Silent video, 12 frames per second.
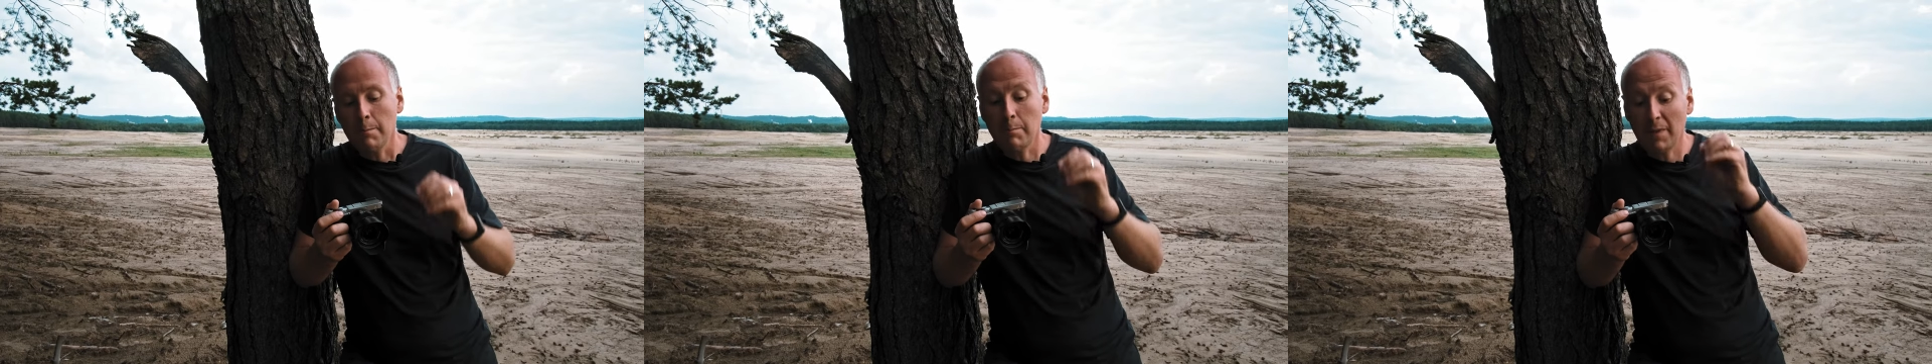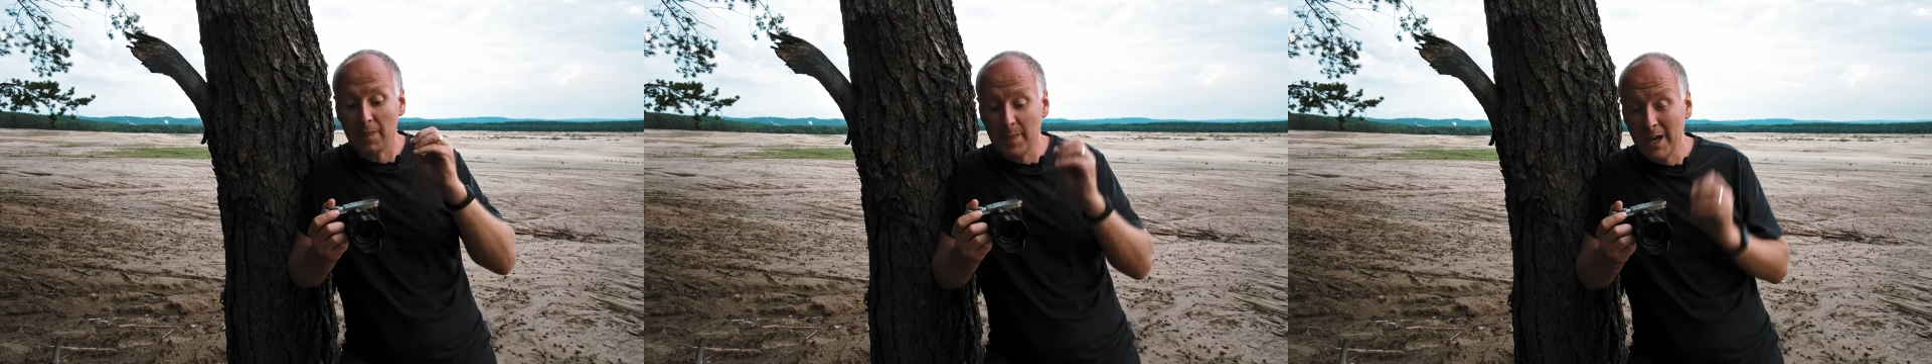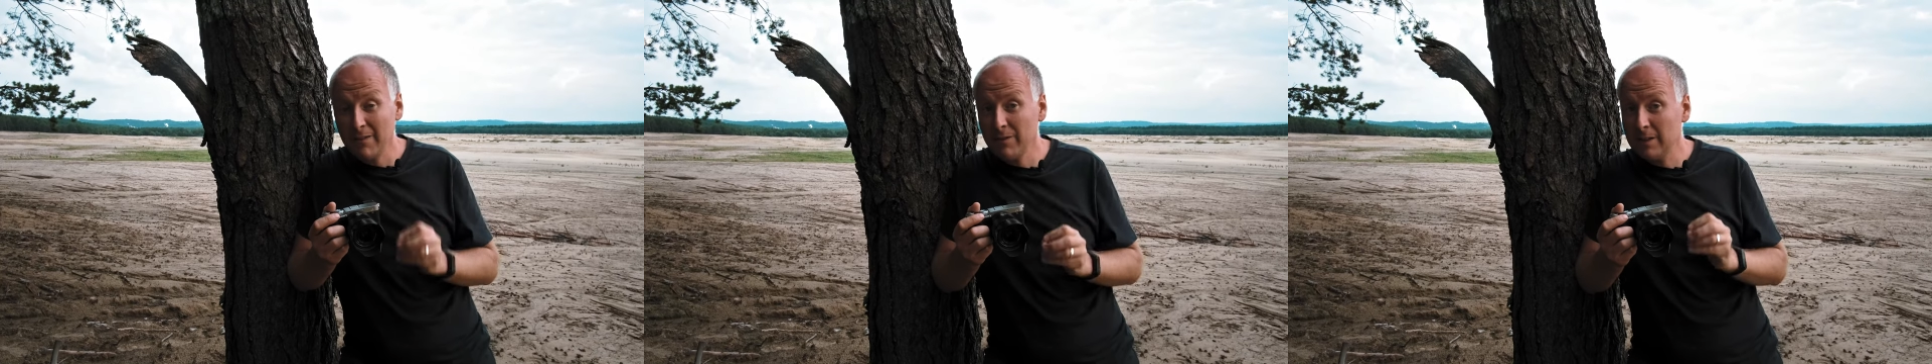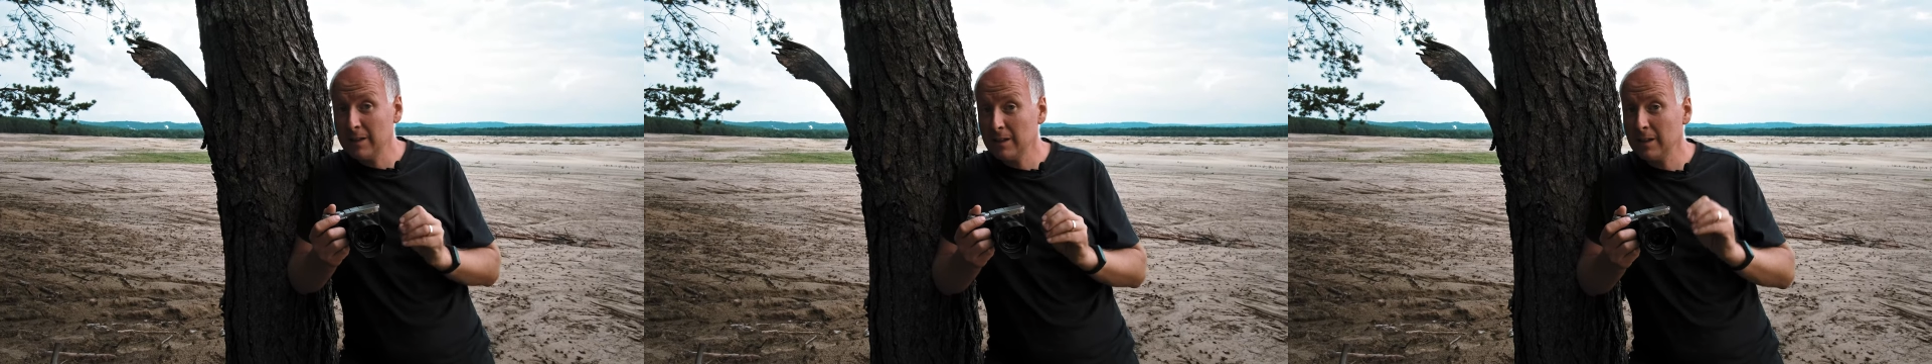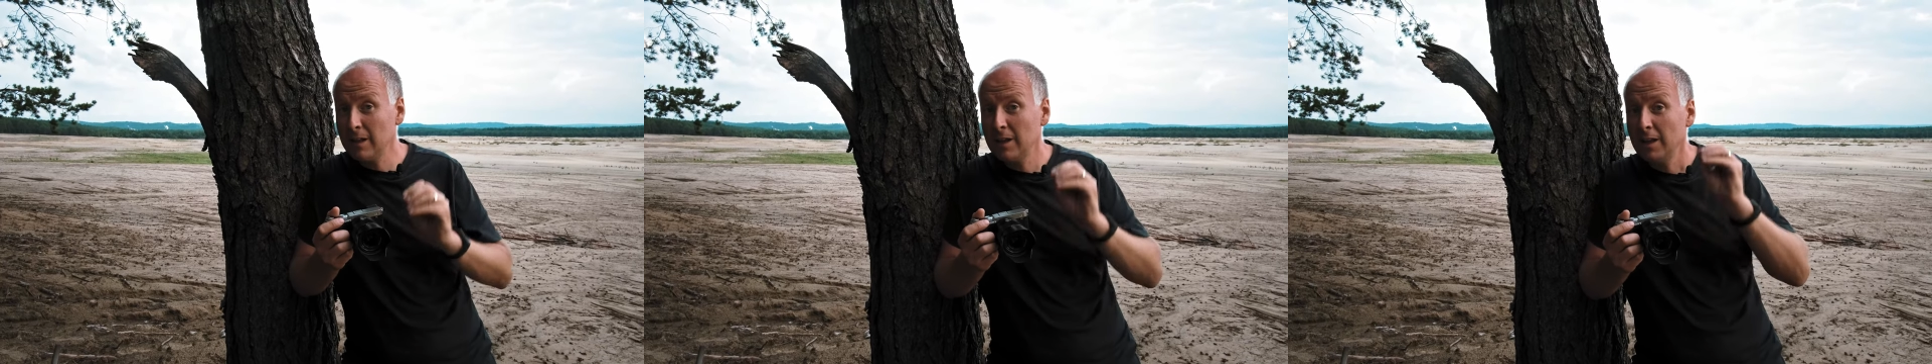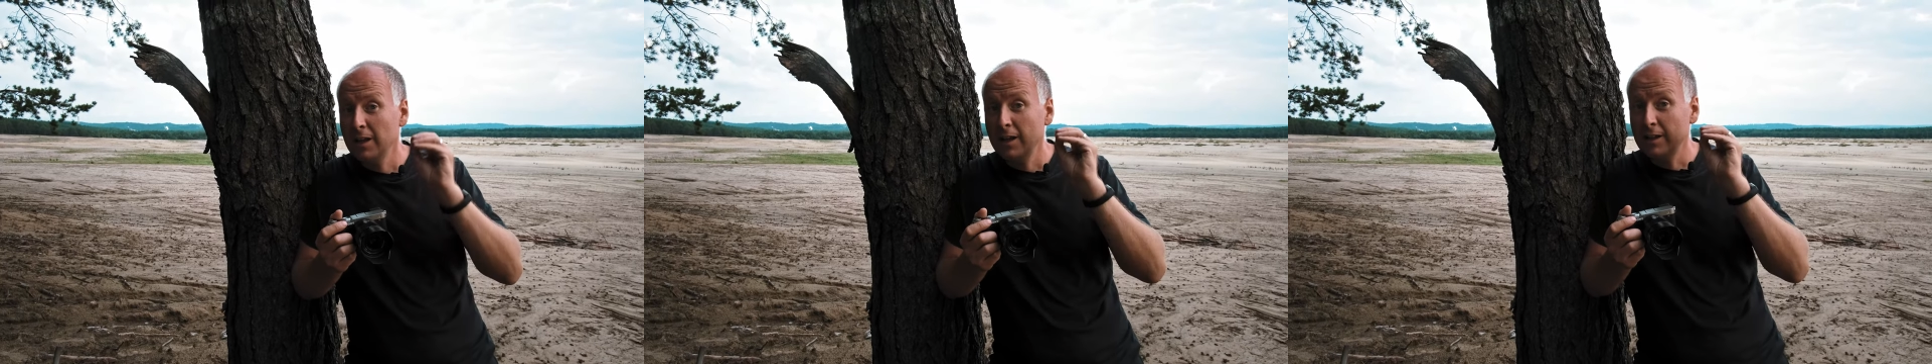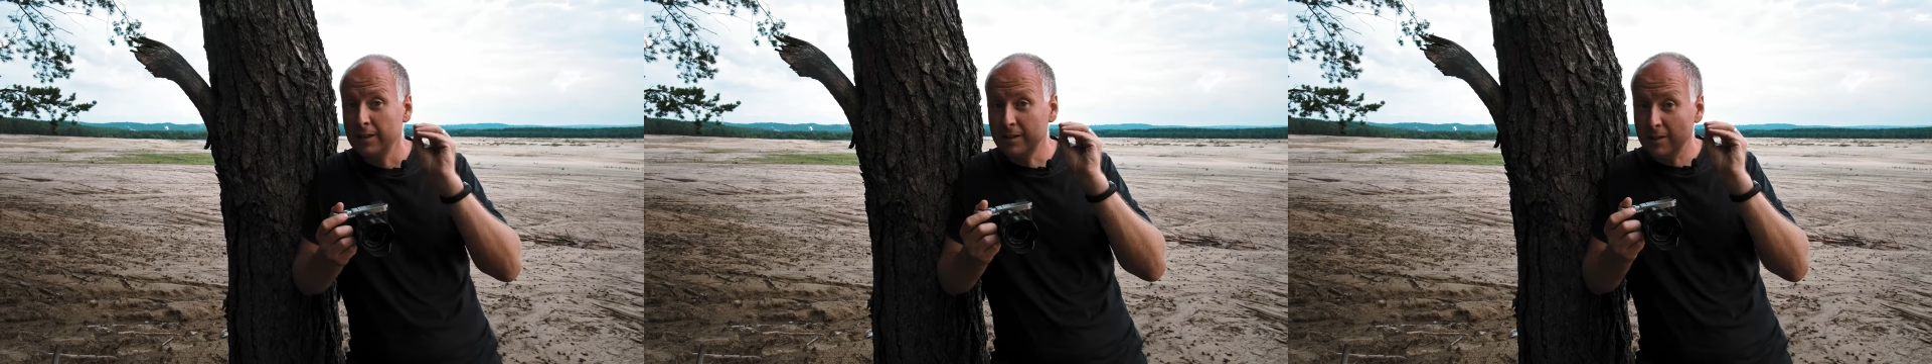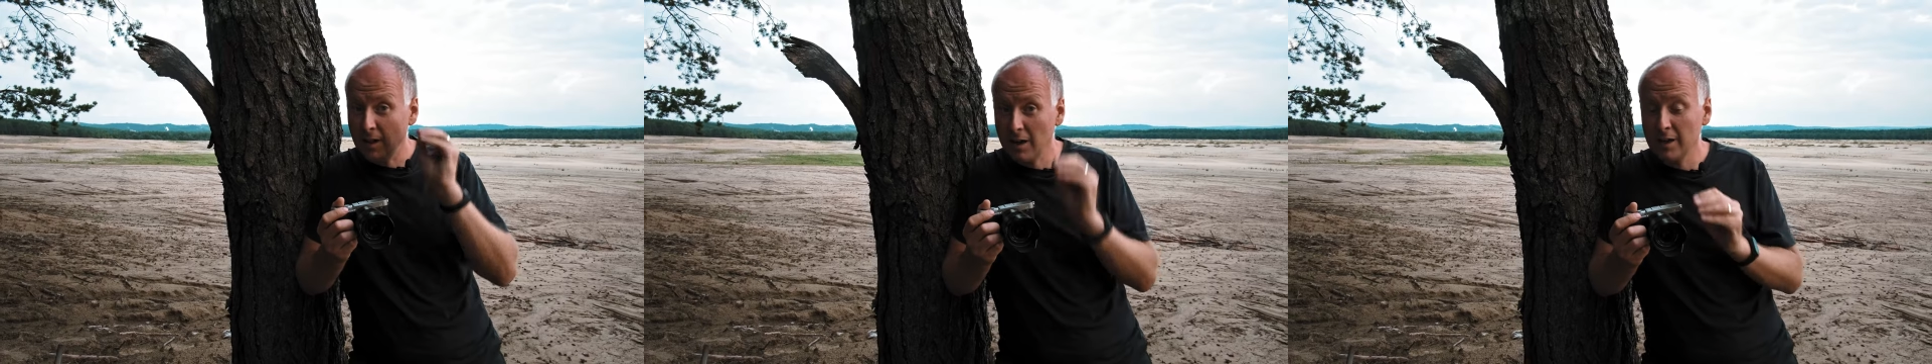But definitely the
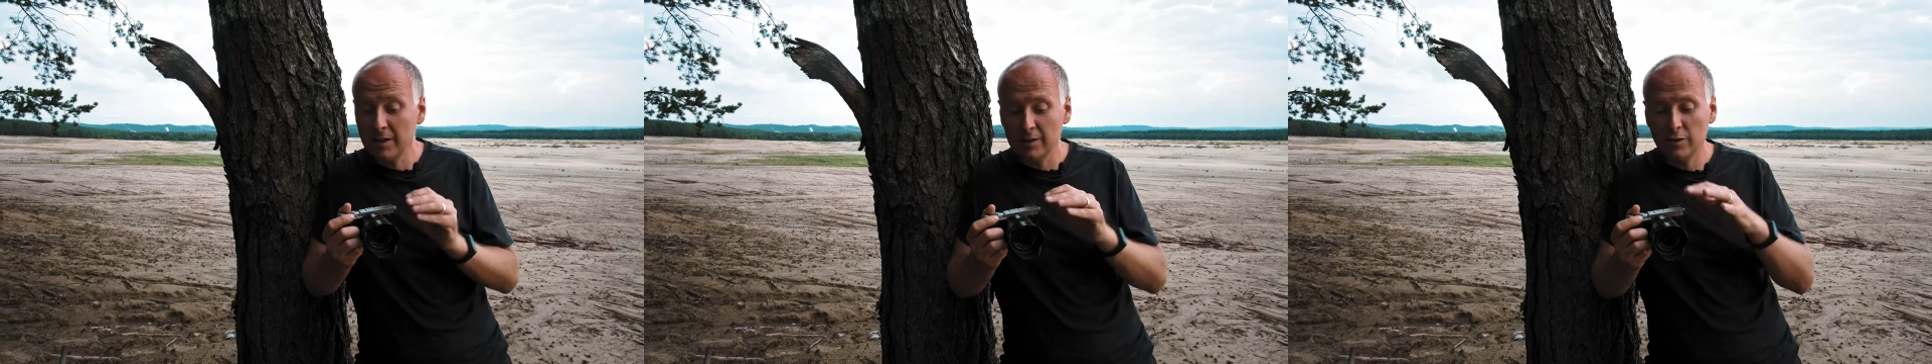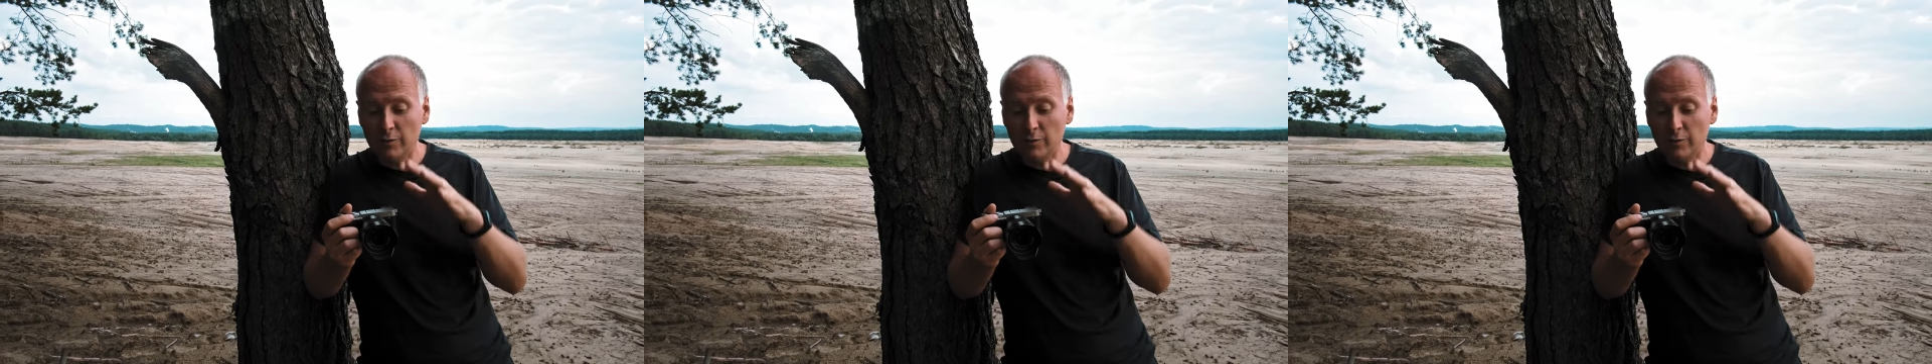target